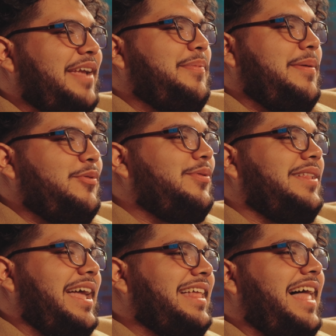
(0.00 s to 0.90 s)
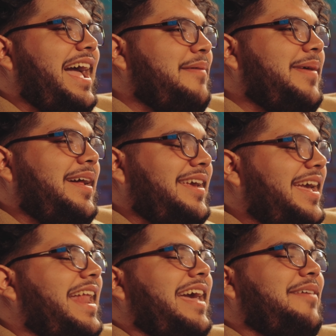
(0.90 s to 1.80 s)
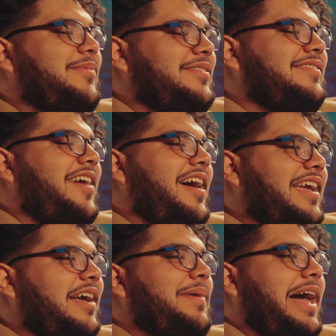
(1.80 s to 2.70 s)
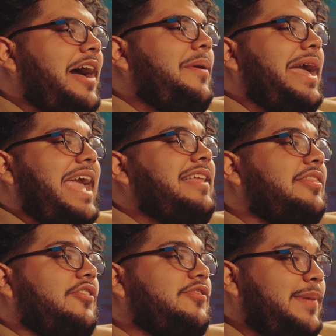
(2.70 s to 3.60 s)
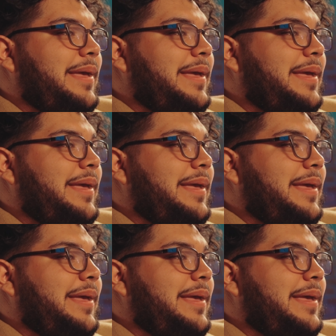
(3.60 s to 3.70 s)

like people will like lie about it. And I was talking about how I hate those